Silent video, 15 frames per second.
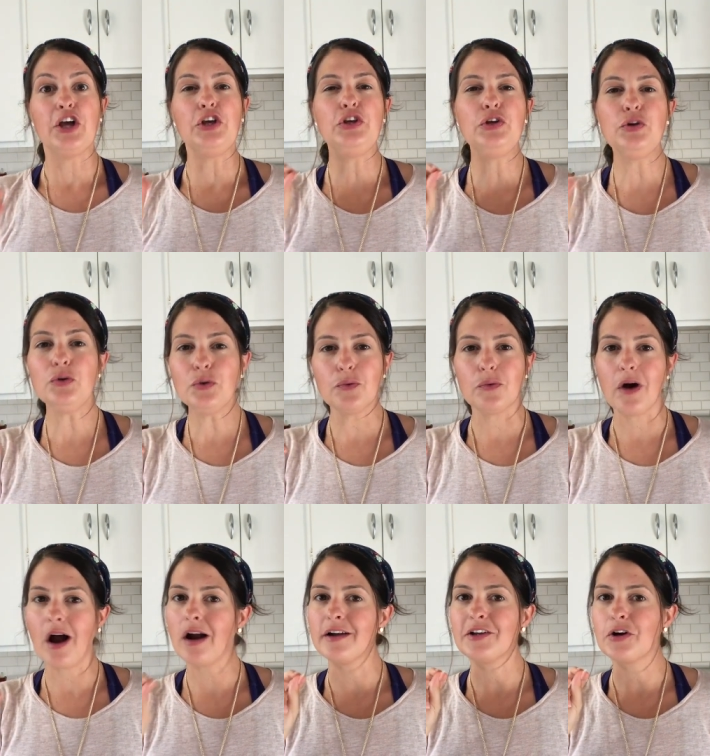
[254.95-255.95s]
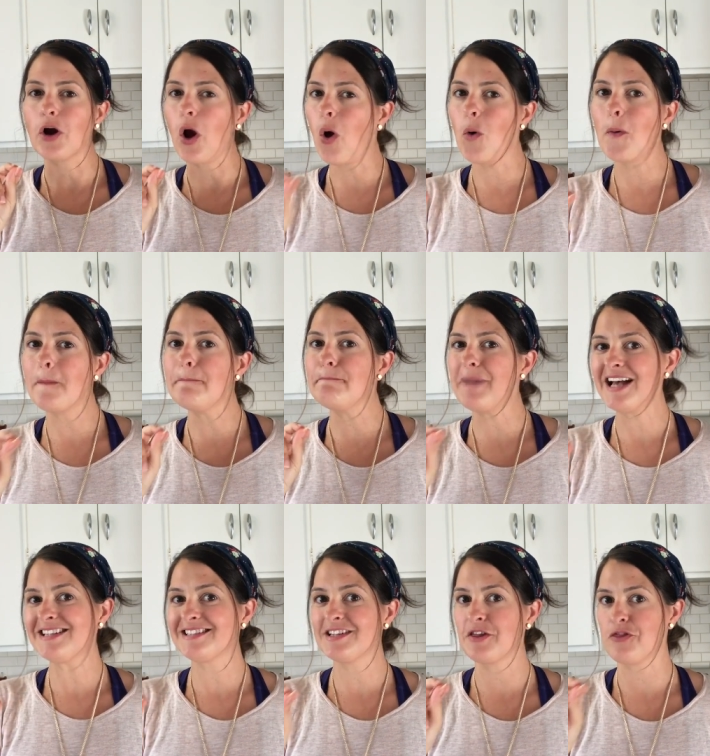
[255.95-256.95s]
you are your own
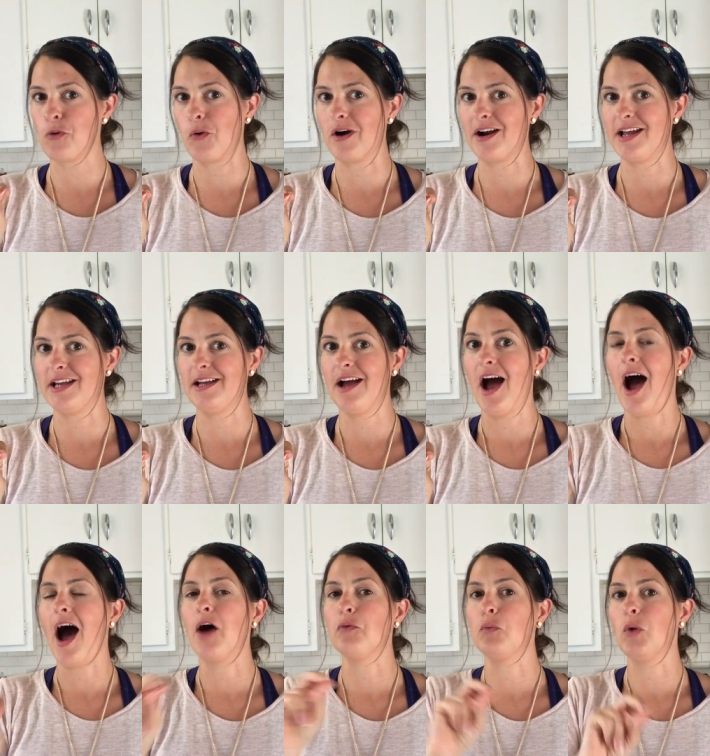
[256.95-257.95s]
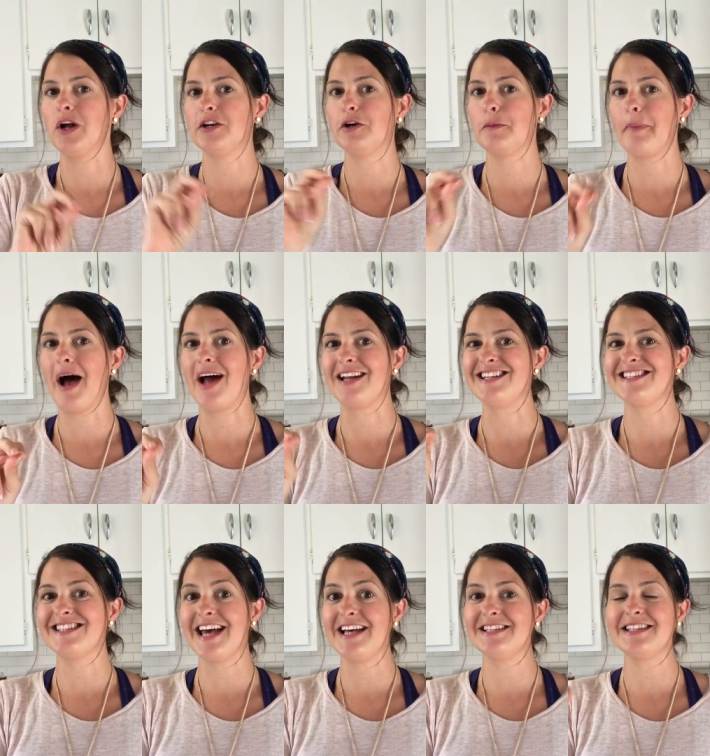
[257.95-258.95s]
best authority on what your body
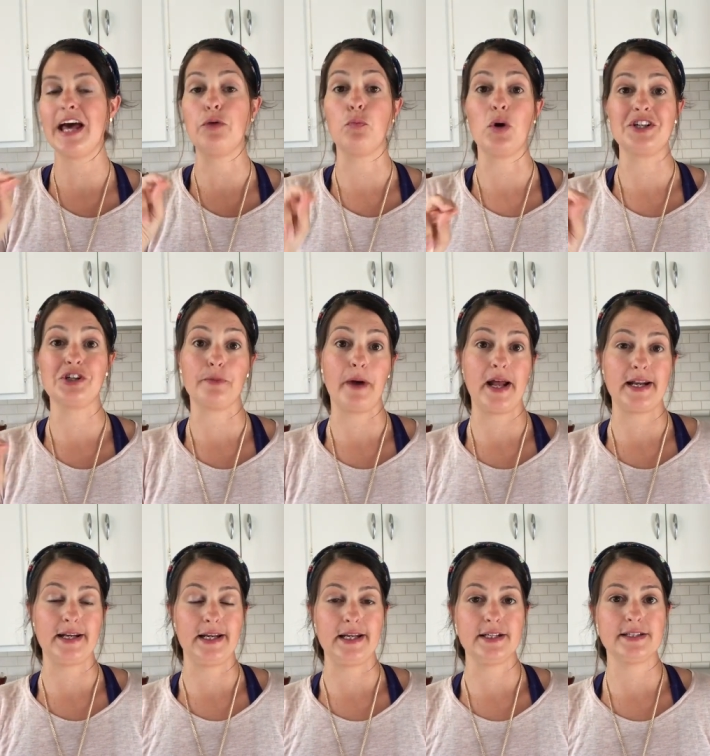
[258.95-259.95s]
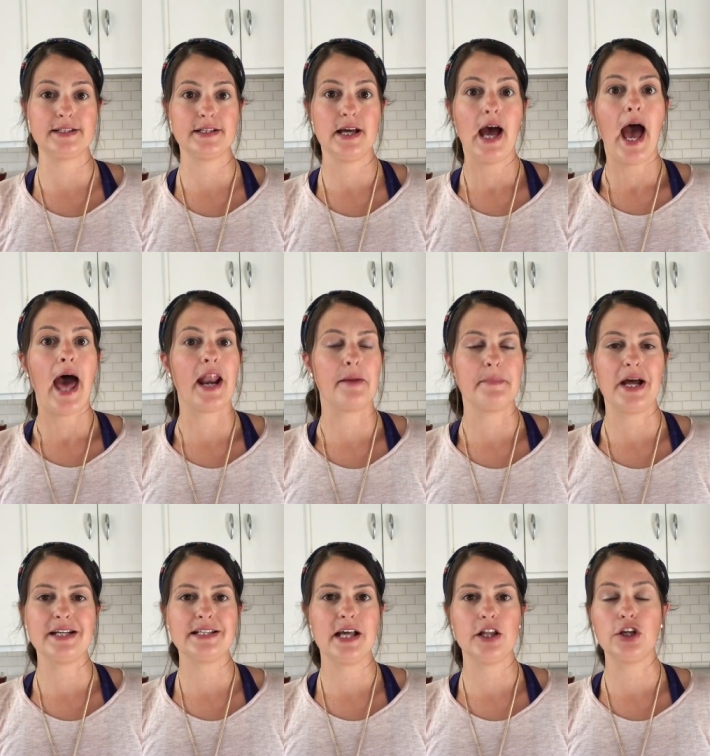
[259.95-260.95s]
says and what your body needs. And I'm
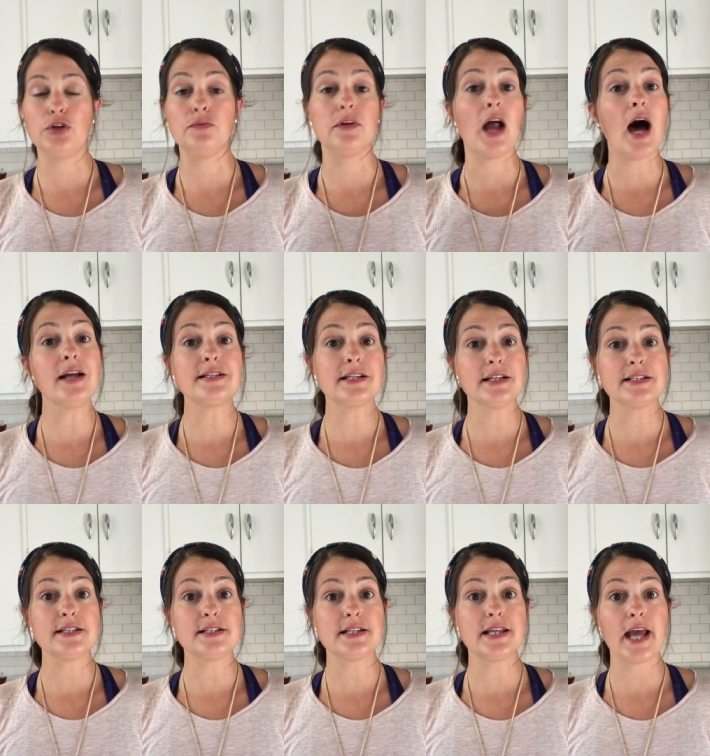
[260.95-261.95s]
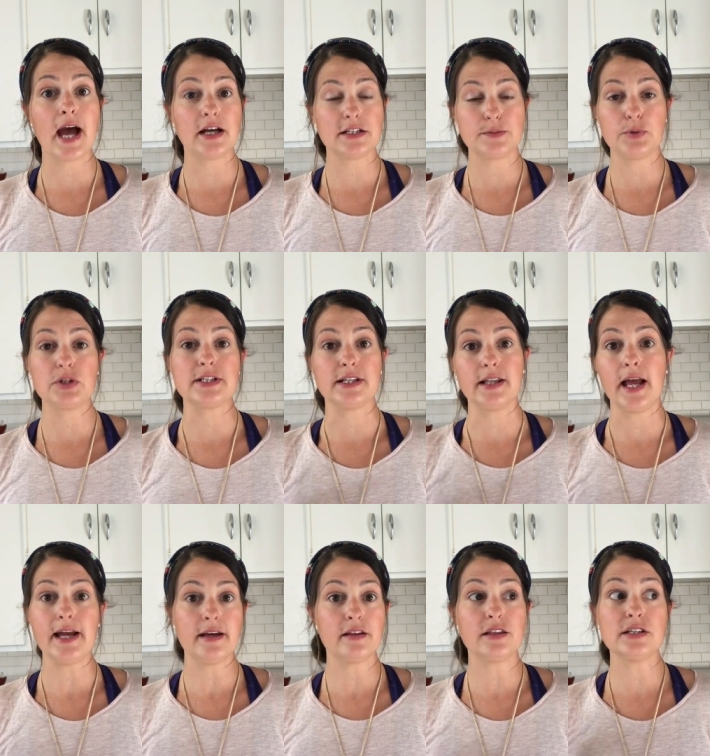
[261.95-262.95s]
not telling you not to listen to the experts
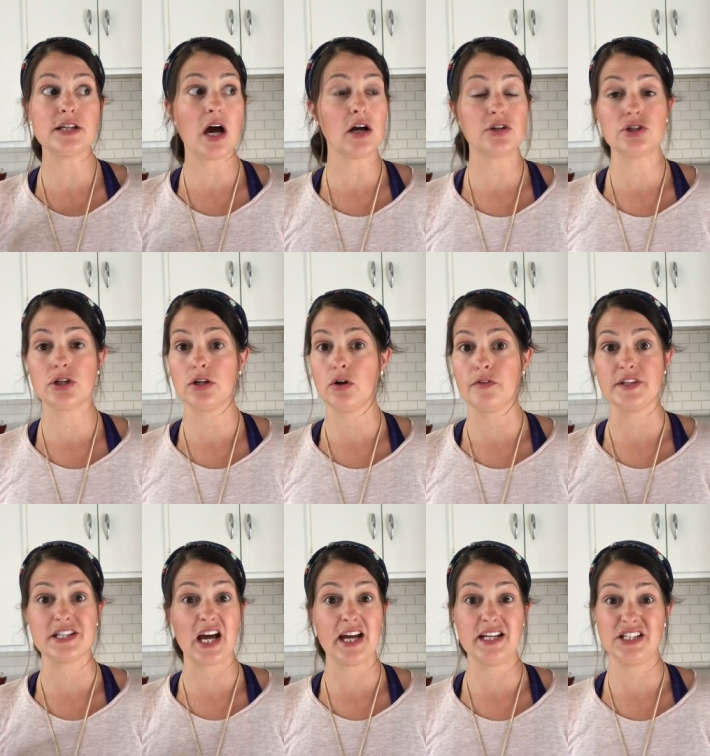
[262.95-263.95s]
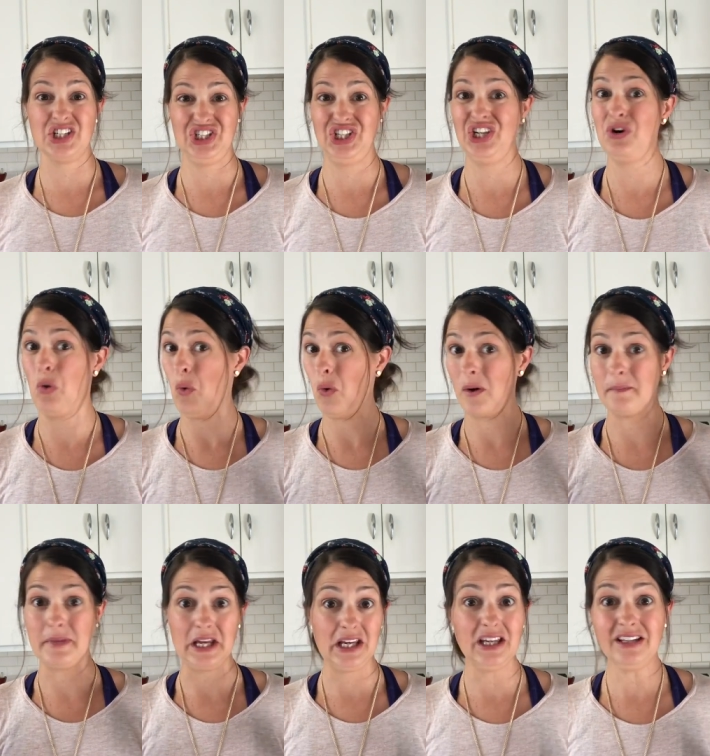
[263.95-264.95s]
like the doctor or the dietitian or
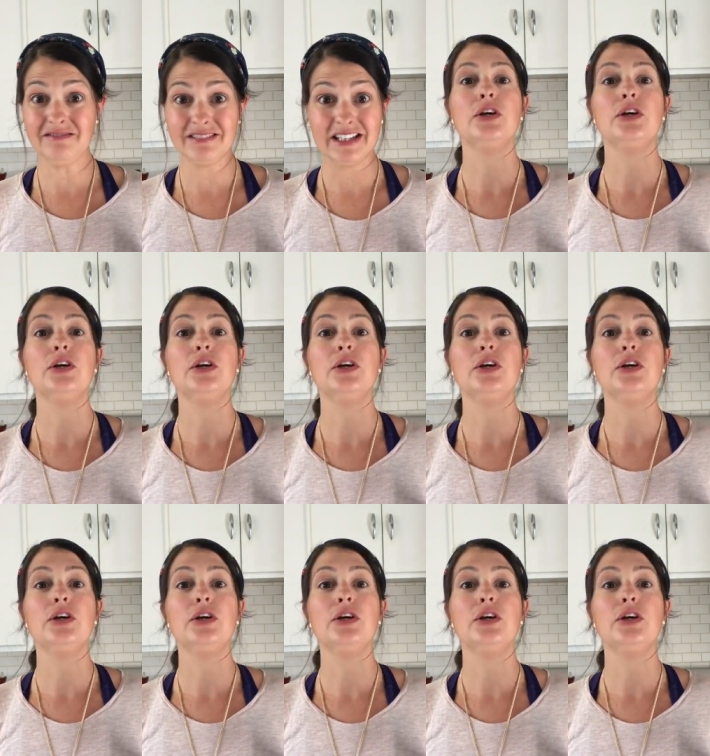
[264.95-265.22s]
me.